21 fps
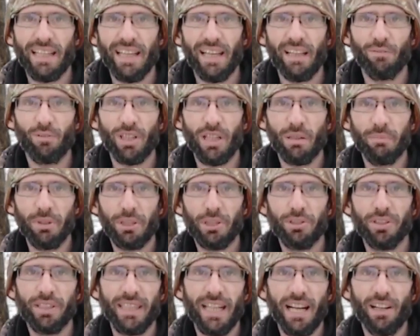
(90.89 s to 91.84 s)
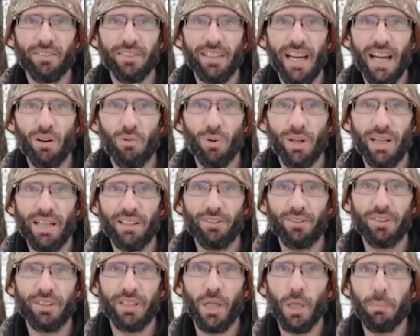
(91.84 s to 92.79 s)
and we're going to be shooting out that way into
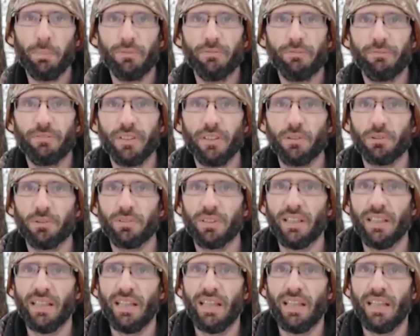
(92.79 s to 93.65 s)
the open field.